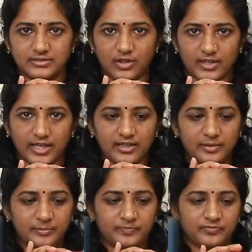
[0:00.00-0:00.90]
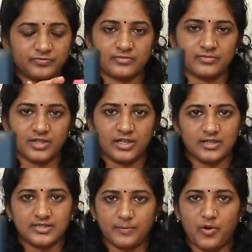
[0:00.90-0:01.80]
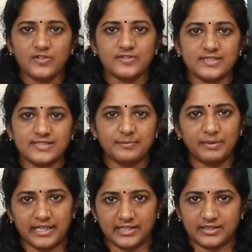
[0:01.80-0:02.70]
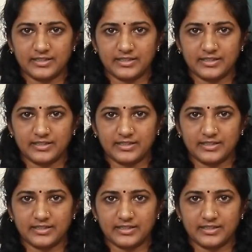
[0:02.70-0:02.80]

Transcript: Okay. Suppose this is a brick.